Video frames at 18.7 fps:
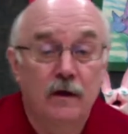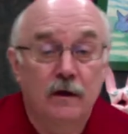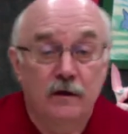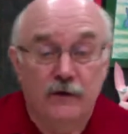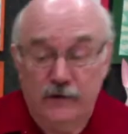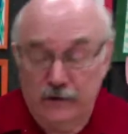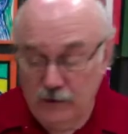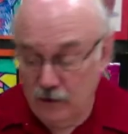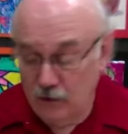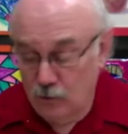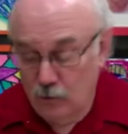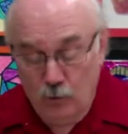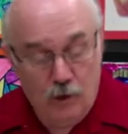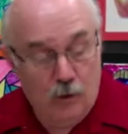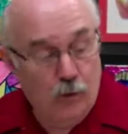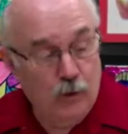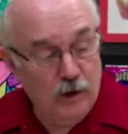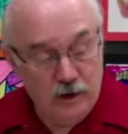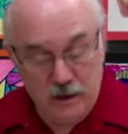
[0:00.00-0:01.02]
So
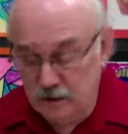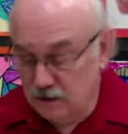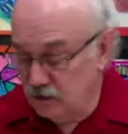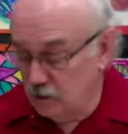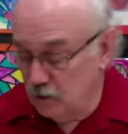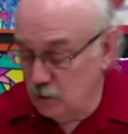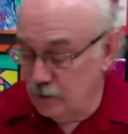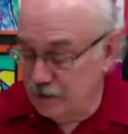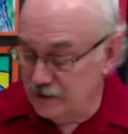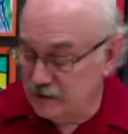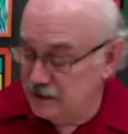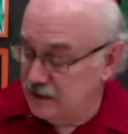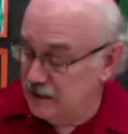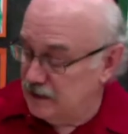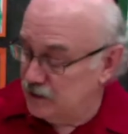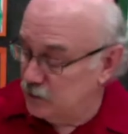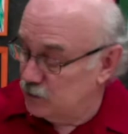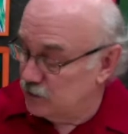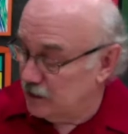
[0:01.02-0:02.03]
what we're going to do is
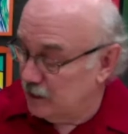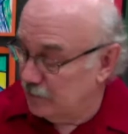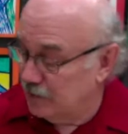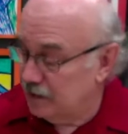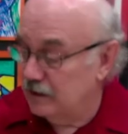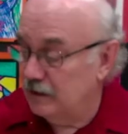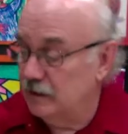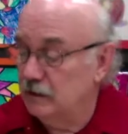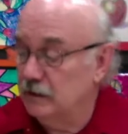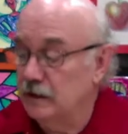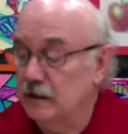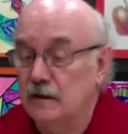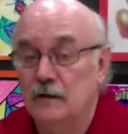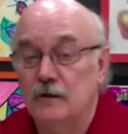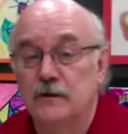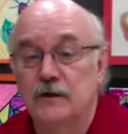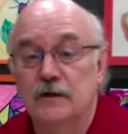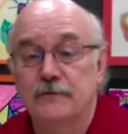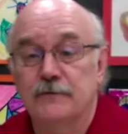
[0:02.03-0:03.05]
teach you something a little
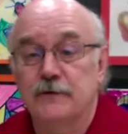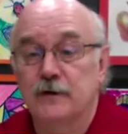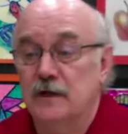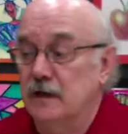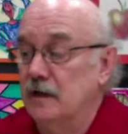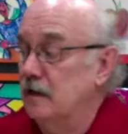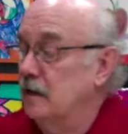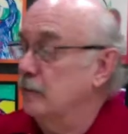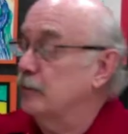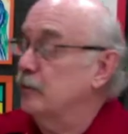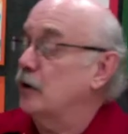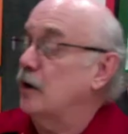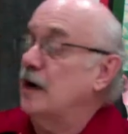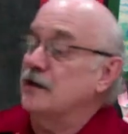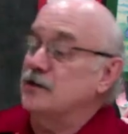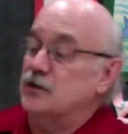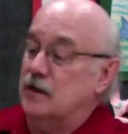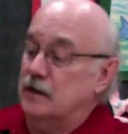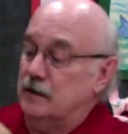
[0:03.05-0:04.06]
different in a
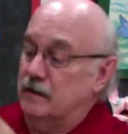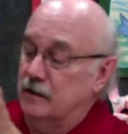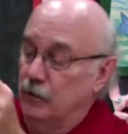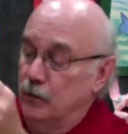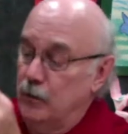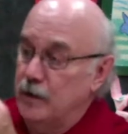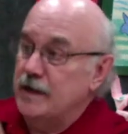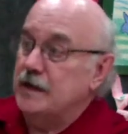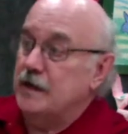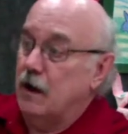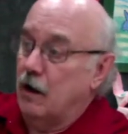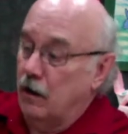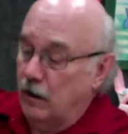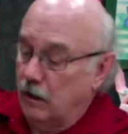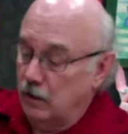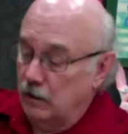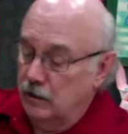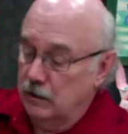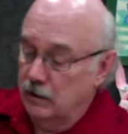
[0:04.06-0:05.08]
project that we
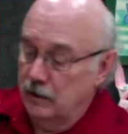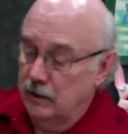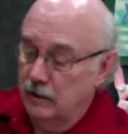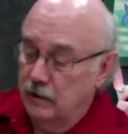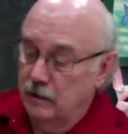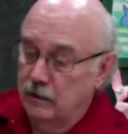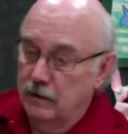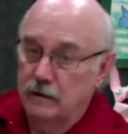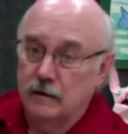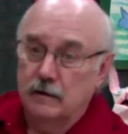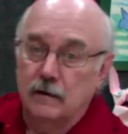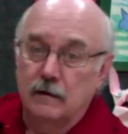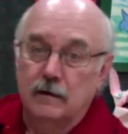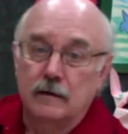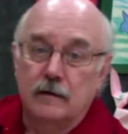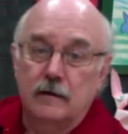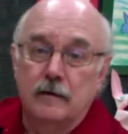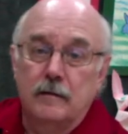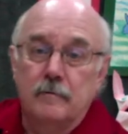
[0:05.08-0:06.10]
call
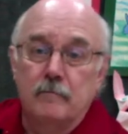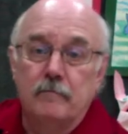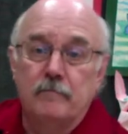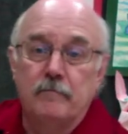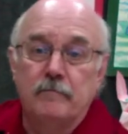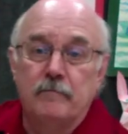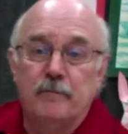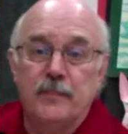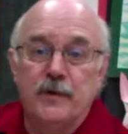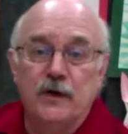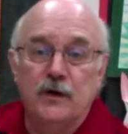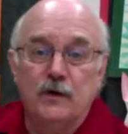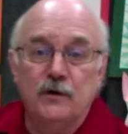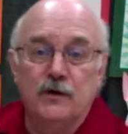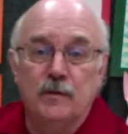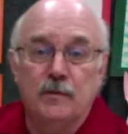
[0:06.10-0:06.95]
Build a